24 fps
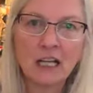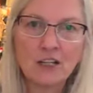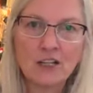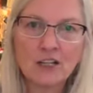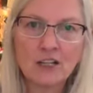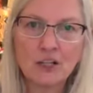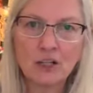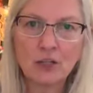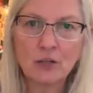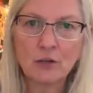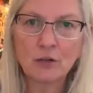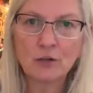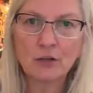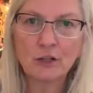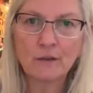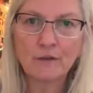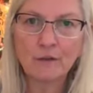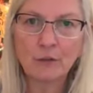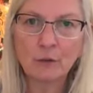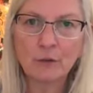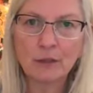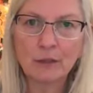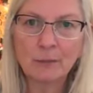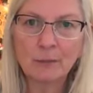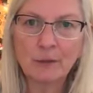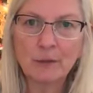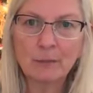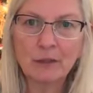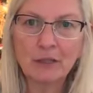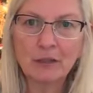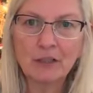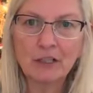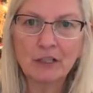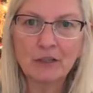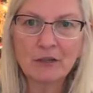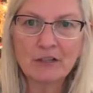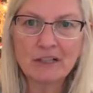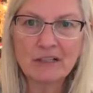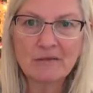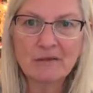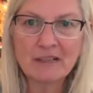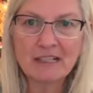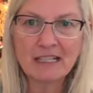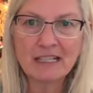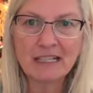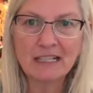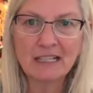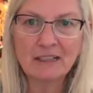So if you want to put Merry
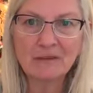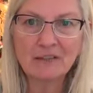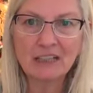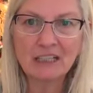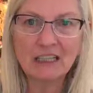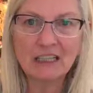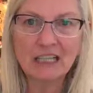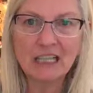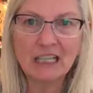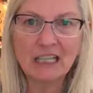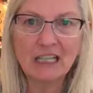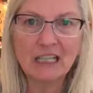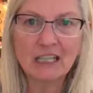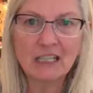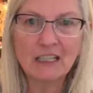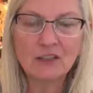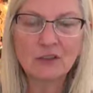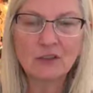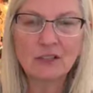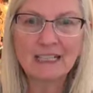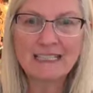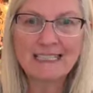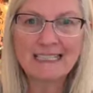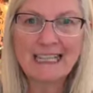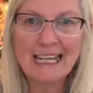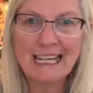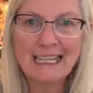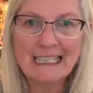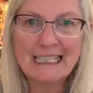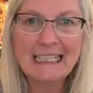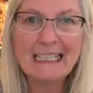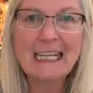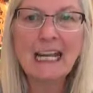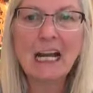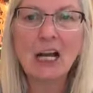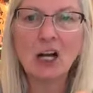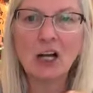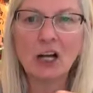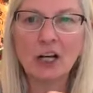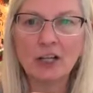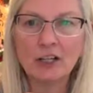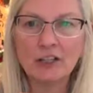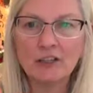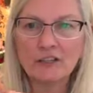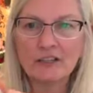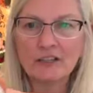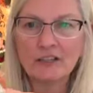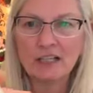Christmas on everything, you got 10
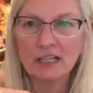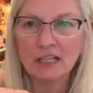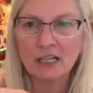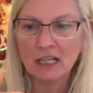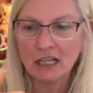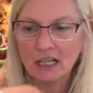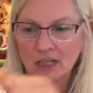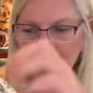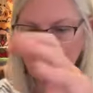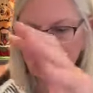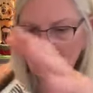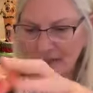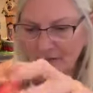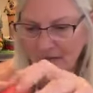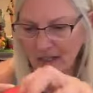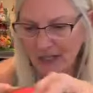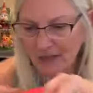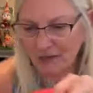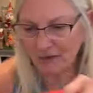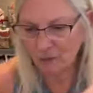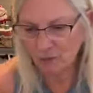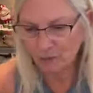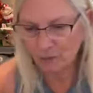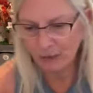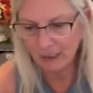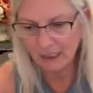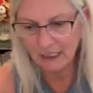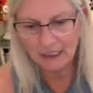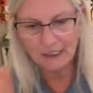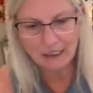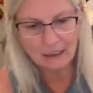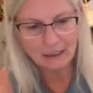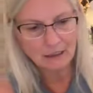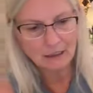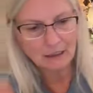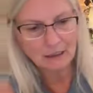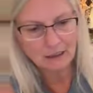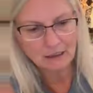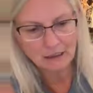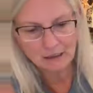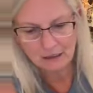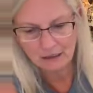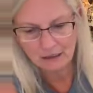yards. So I've got the red.